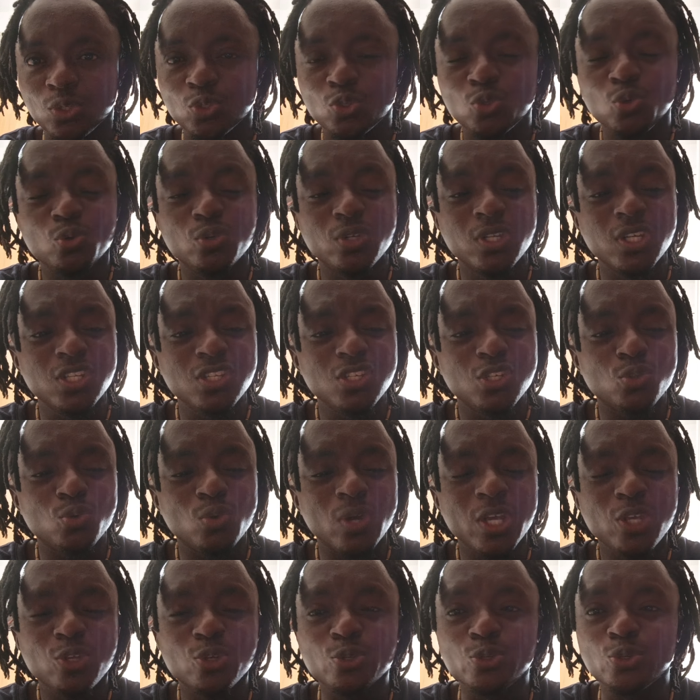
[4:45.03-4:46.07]
So this is
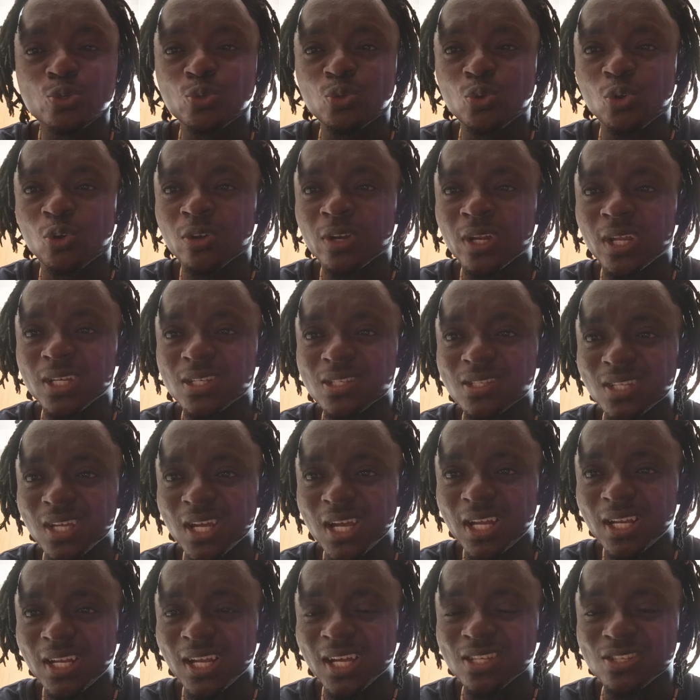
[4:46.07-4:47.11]
why you should
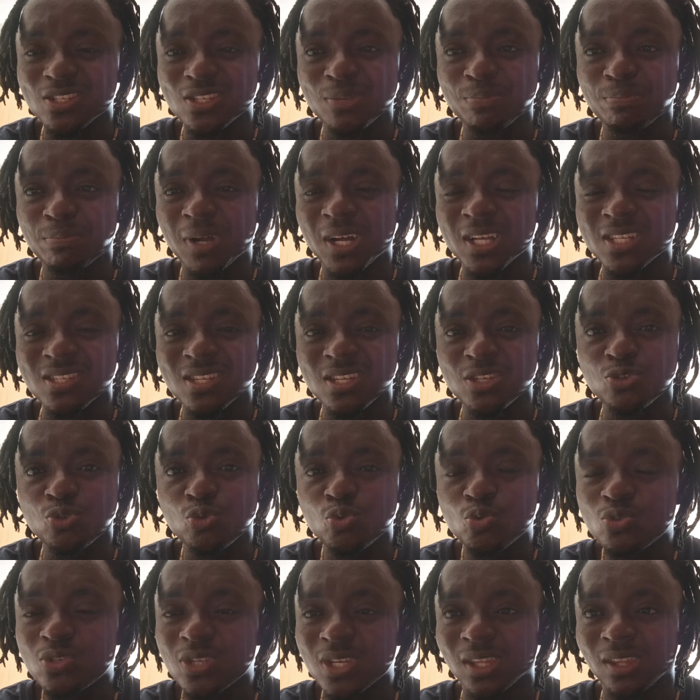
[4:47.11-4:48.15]
understand as a
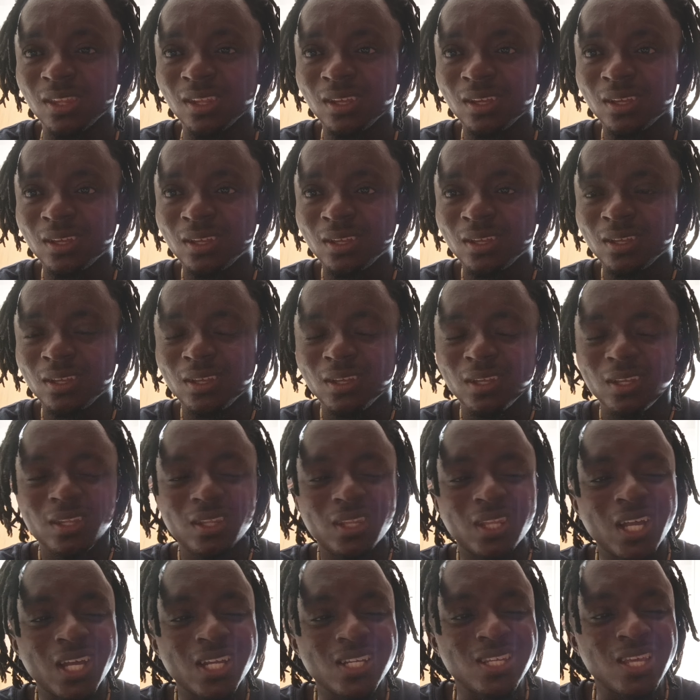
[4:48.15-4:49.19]
choosing
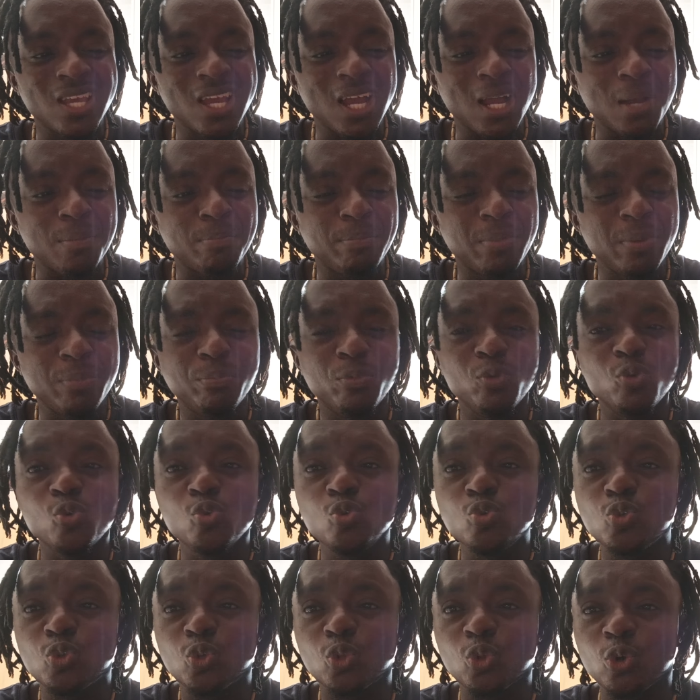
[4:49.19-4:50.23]
that there are people
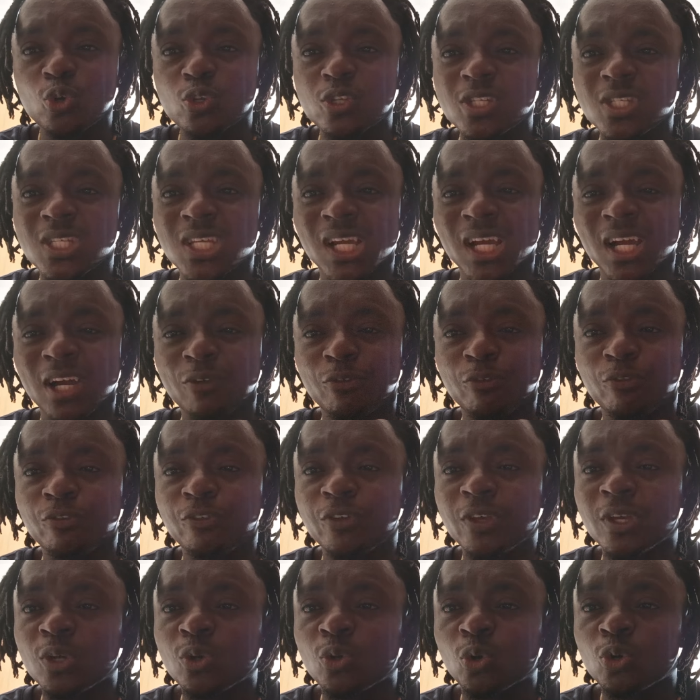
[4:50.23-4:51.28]
who thought they have
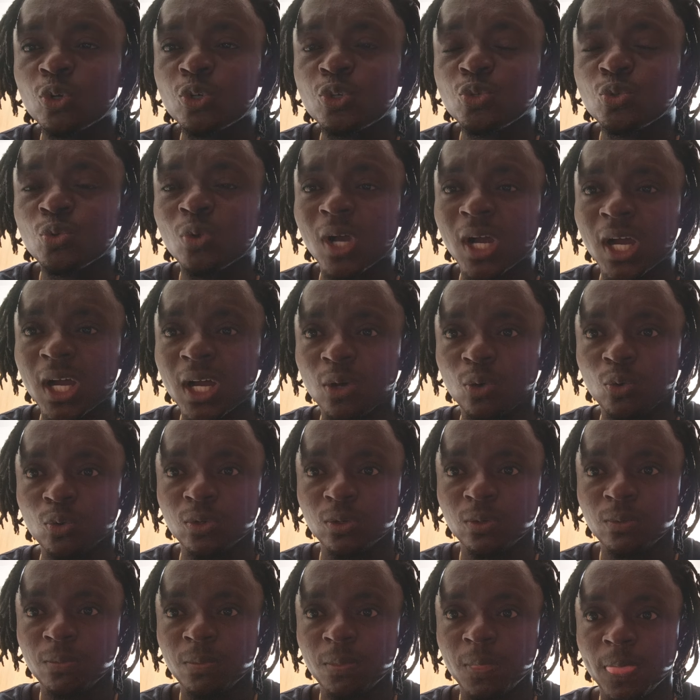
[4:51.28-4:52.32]
figured you
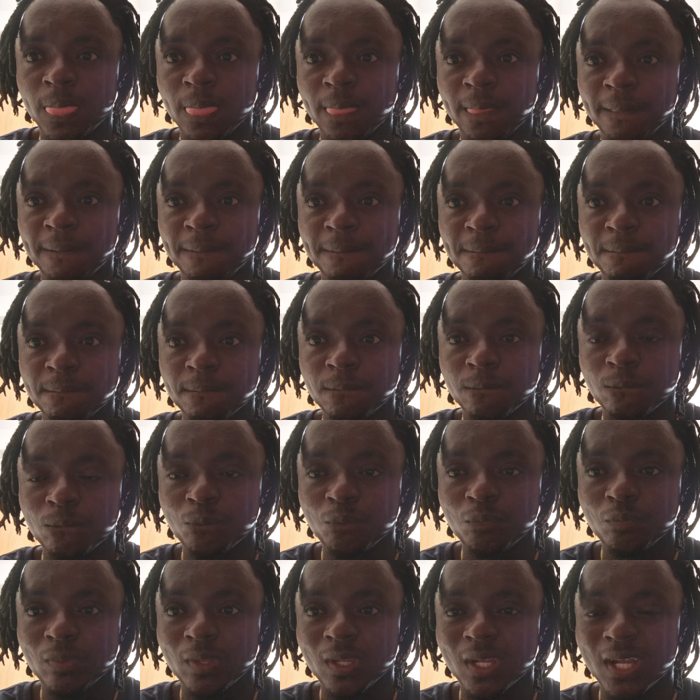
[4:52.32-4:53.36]
out.
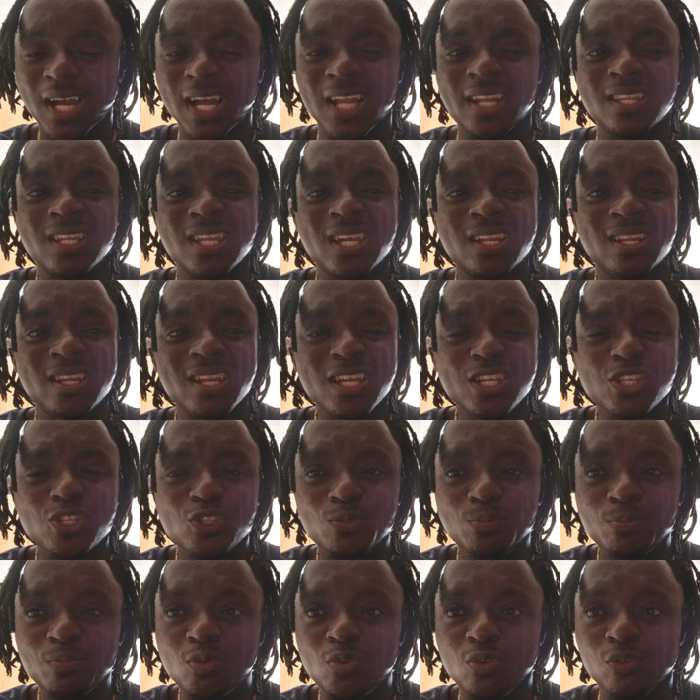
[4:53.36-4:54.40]
And their
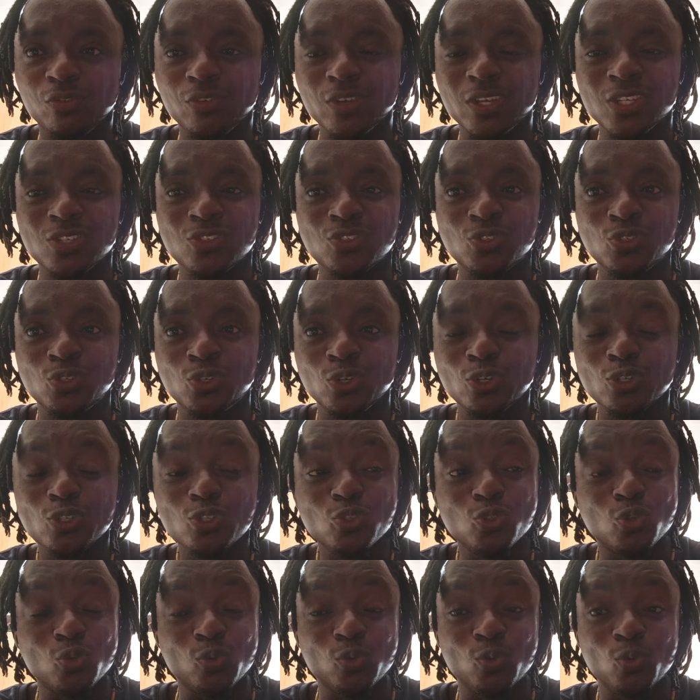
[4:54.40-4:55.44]
next move is
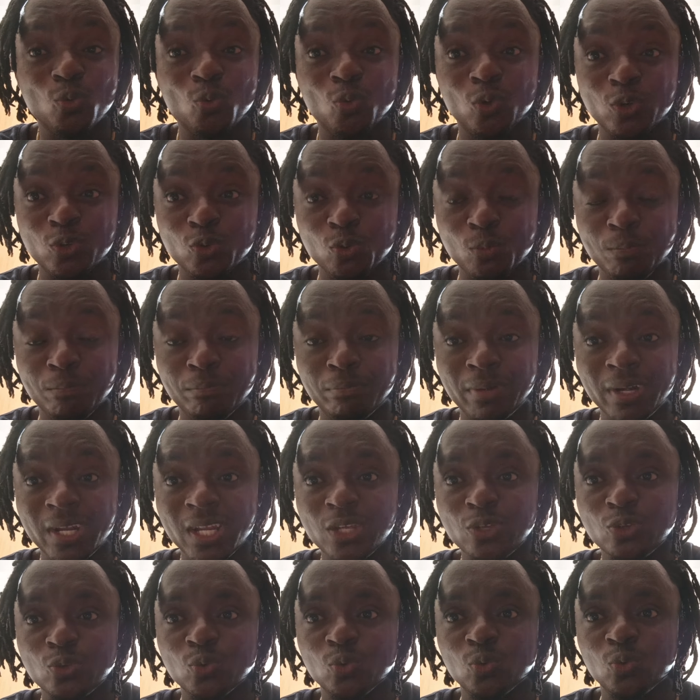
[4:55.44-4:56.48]
just to do what to
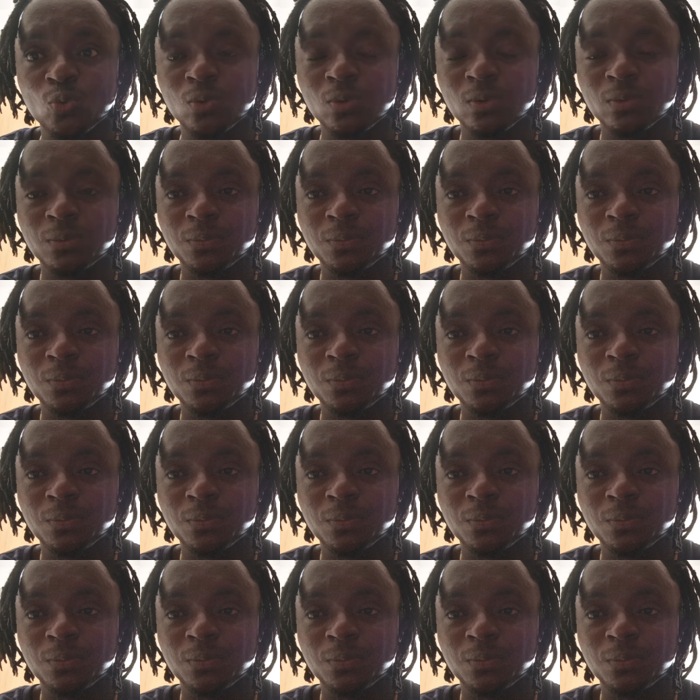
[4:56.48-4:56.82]
break you,